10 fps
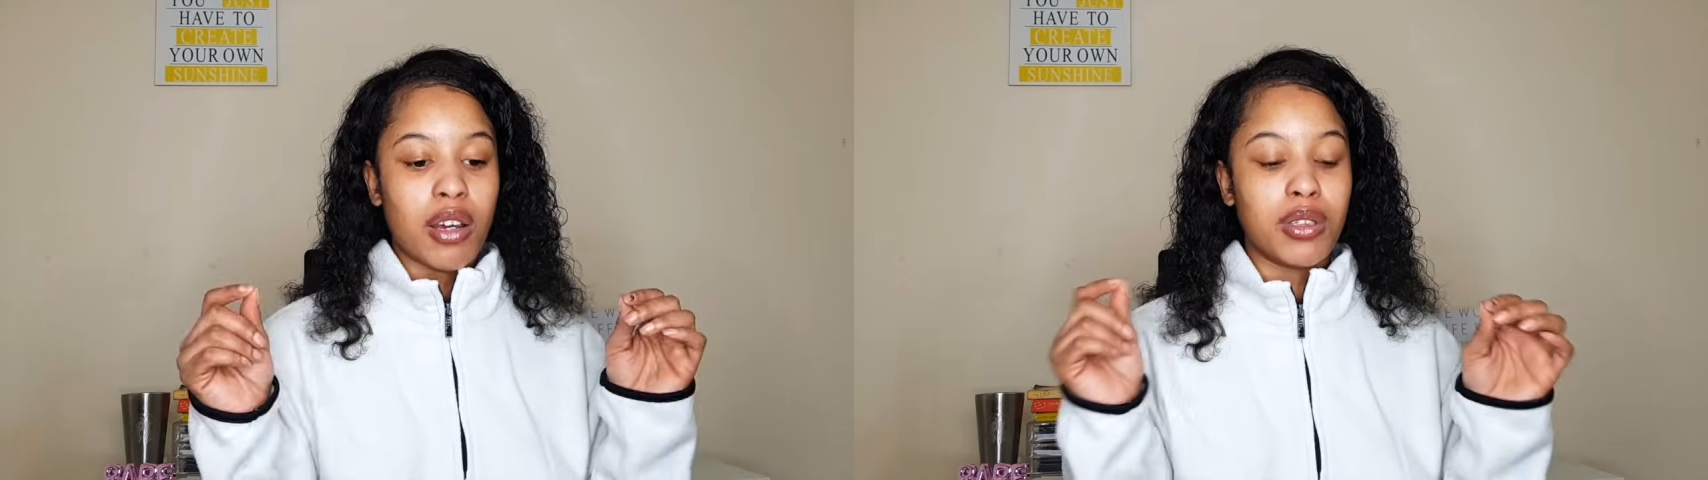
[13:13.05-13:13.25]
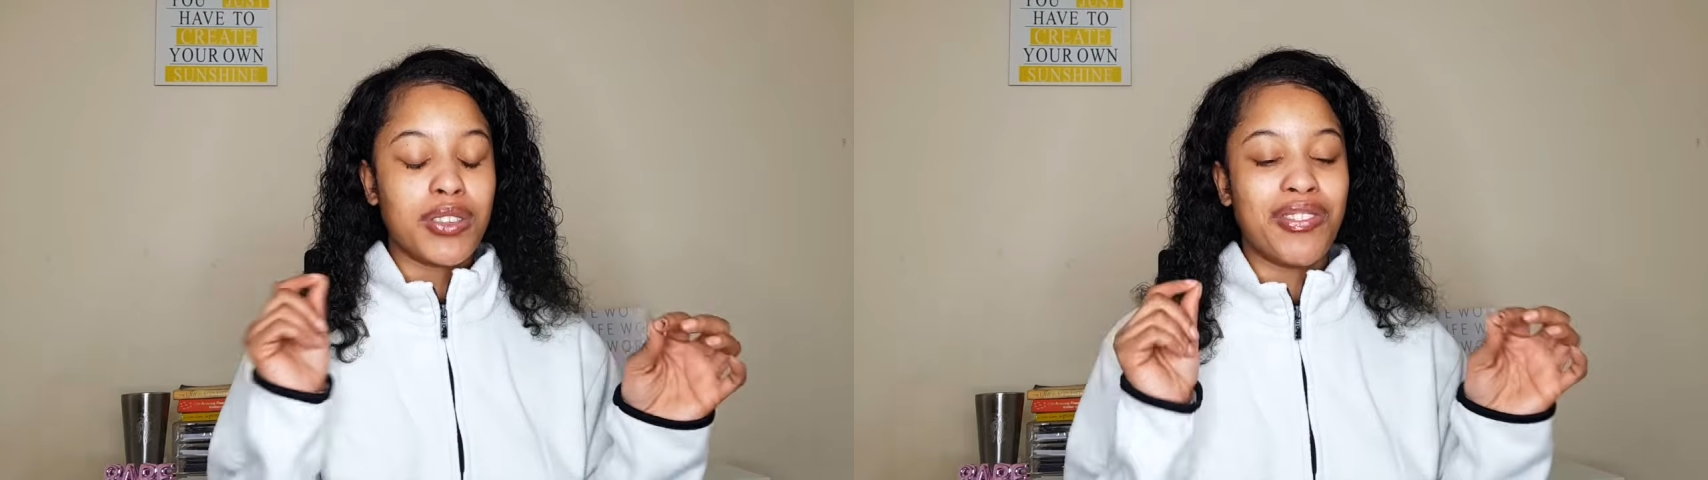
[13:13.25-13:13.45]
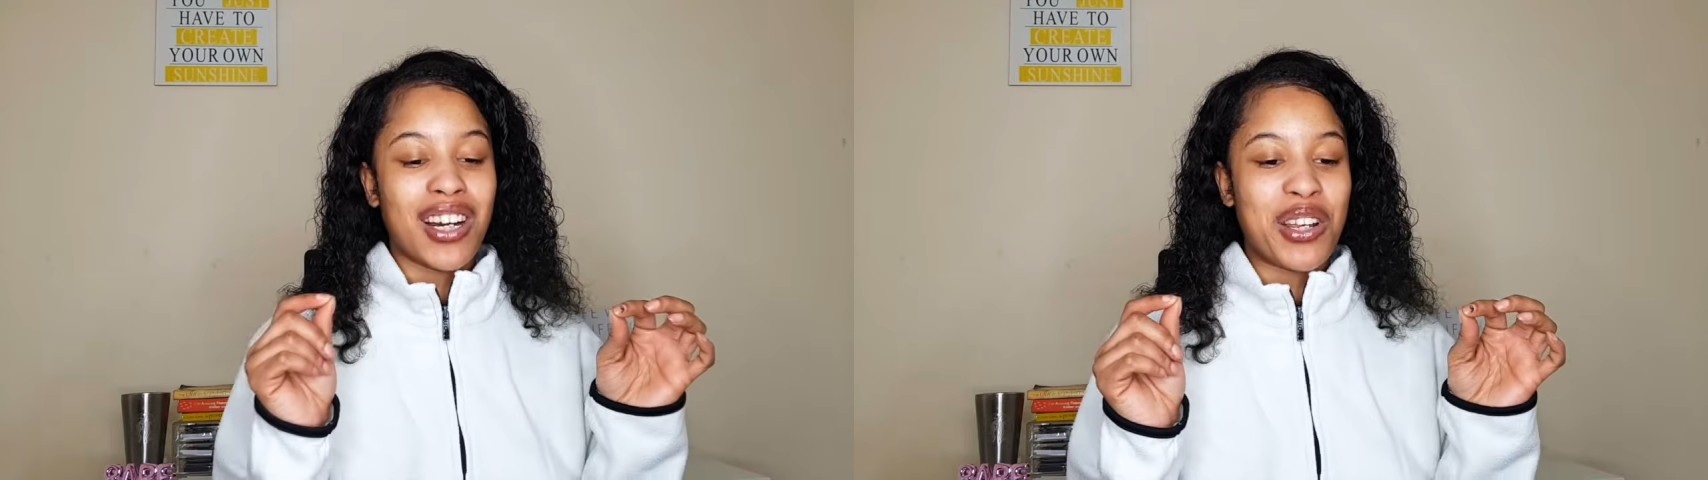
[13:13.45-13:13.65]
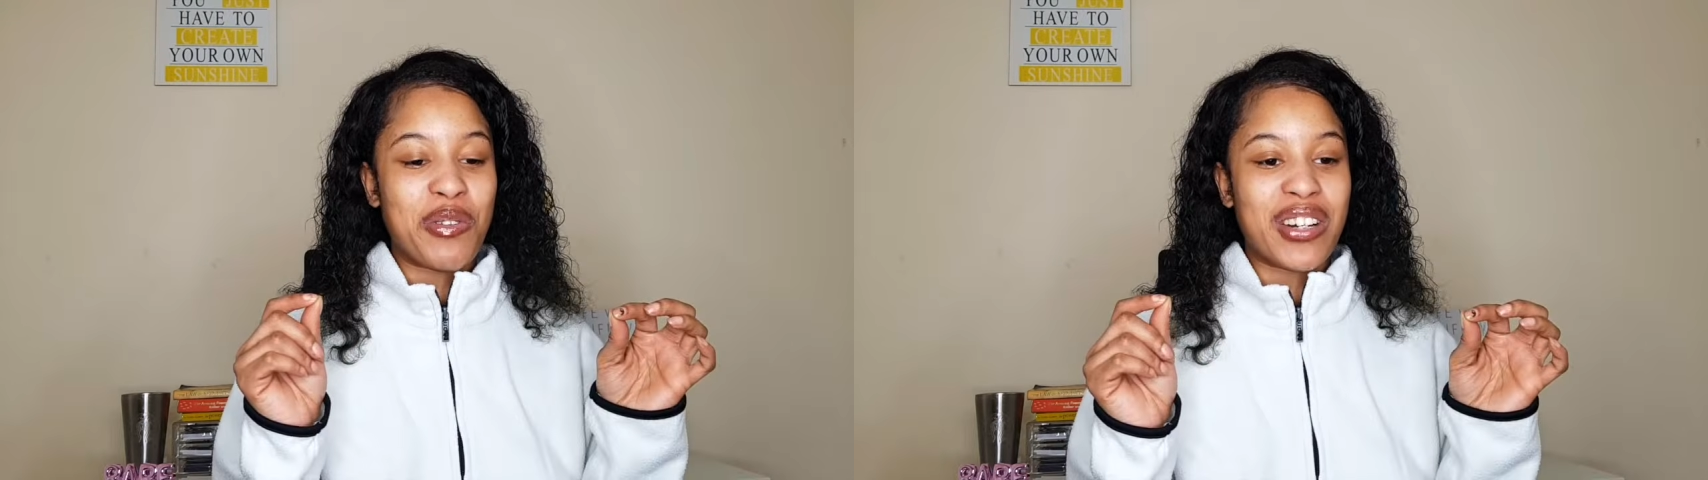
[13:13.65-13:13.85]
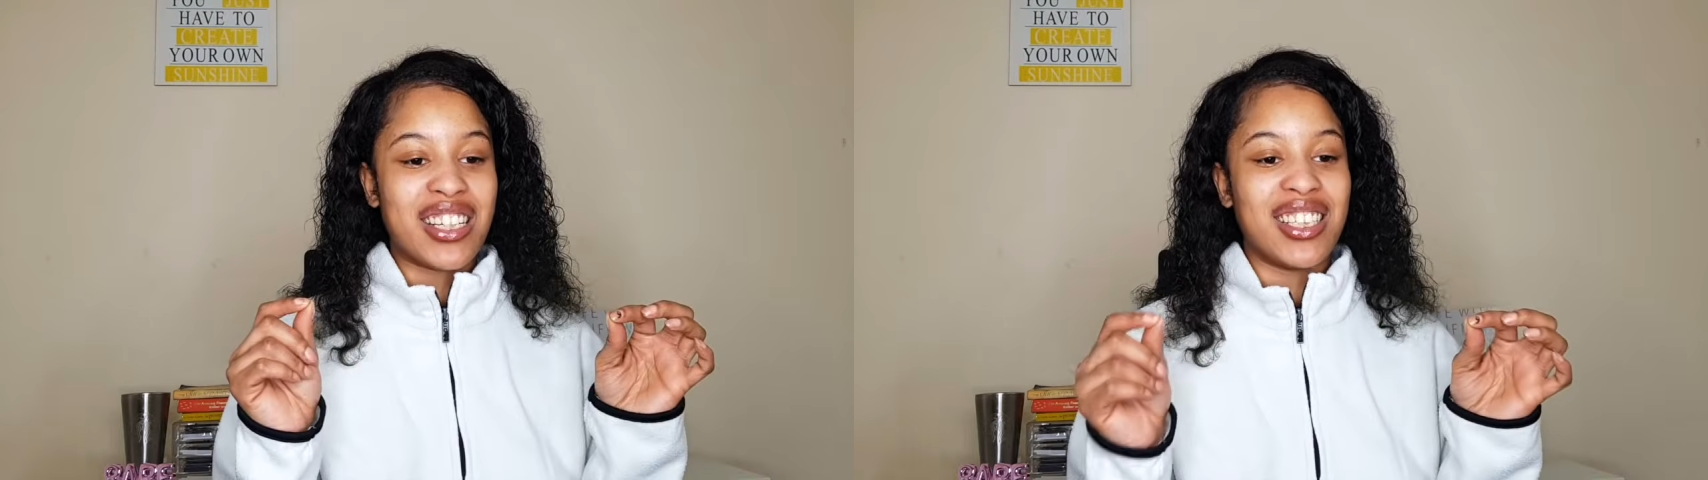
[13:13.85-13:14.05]
was funny
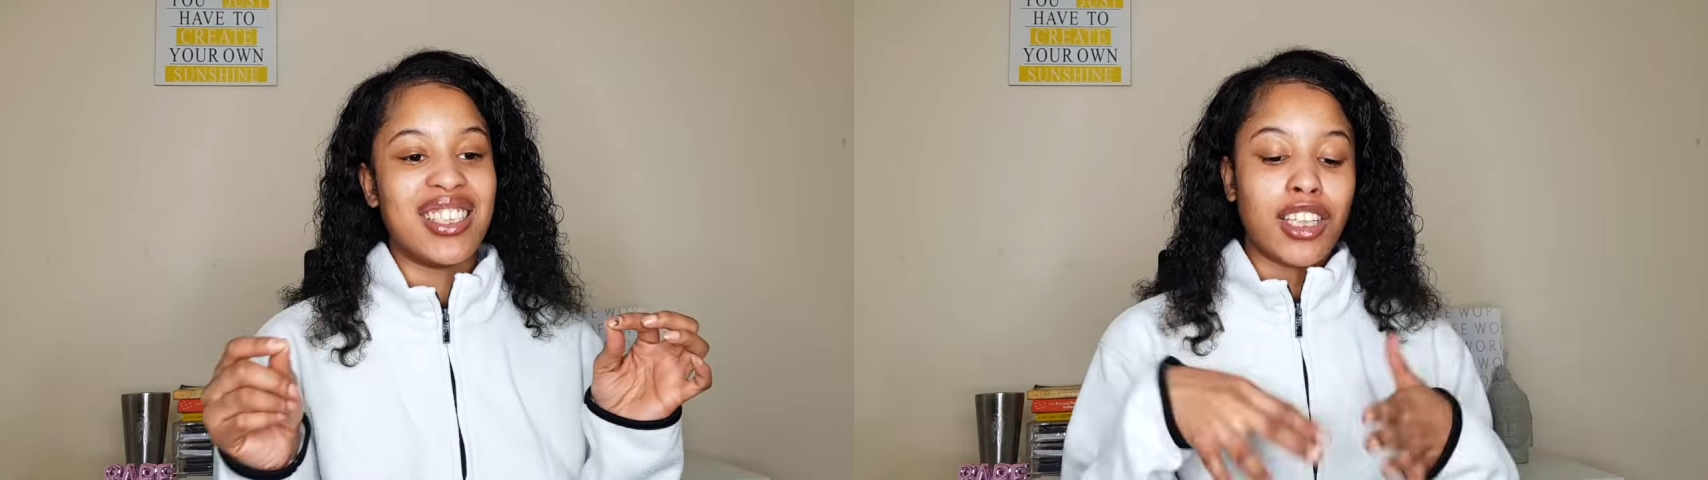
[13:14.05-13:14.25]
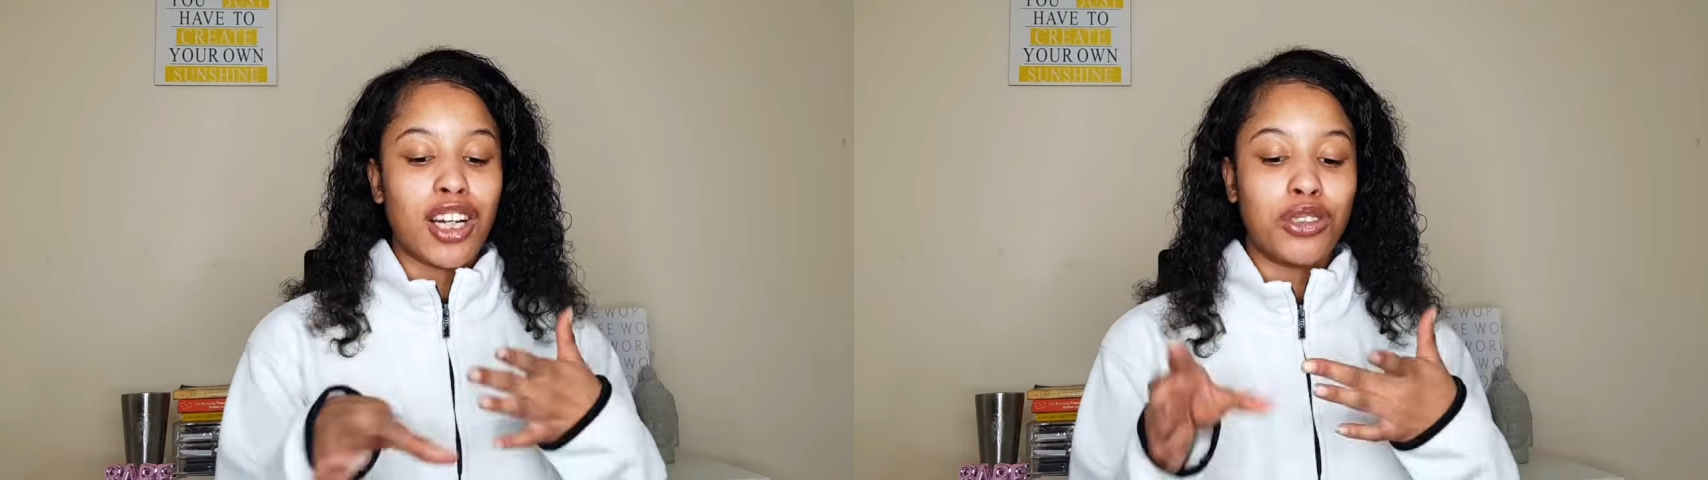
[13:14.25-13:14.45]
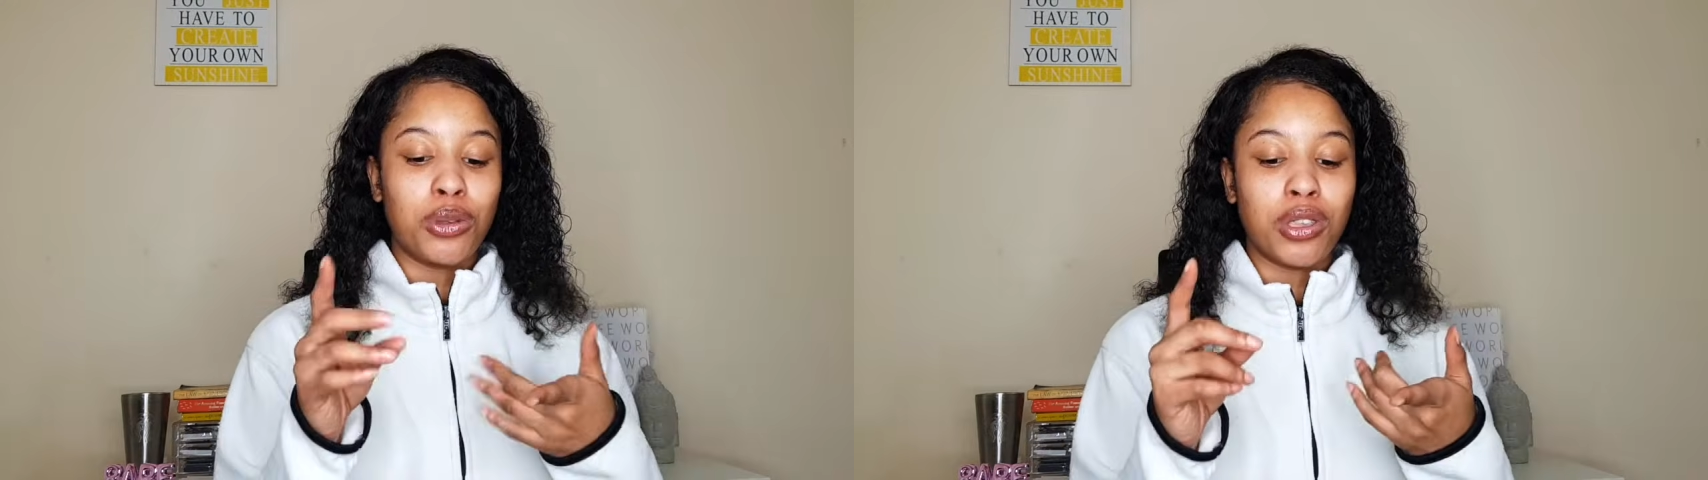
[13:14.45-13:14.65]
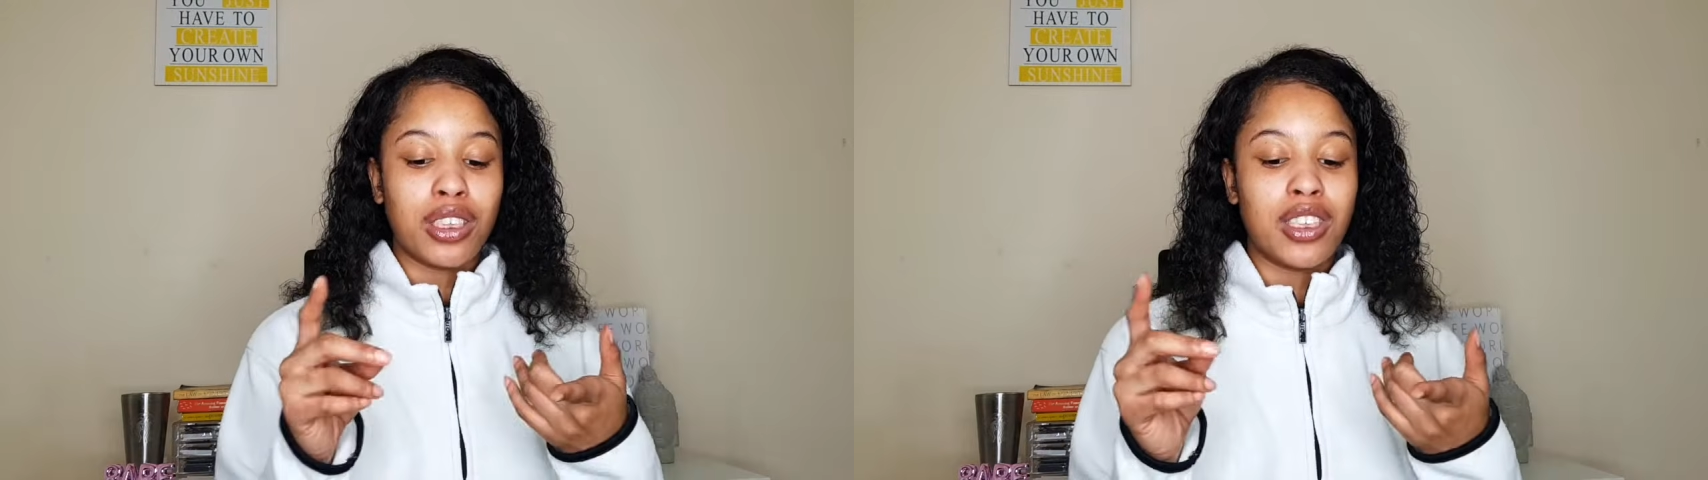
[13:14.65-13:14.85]
because I started talking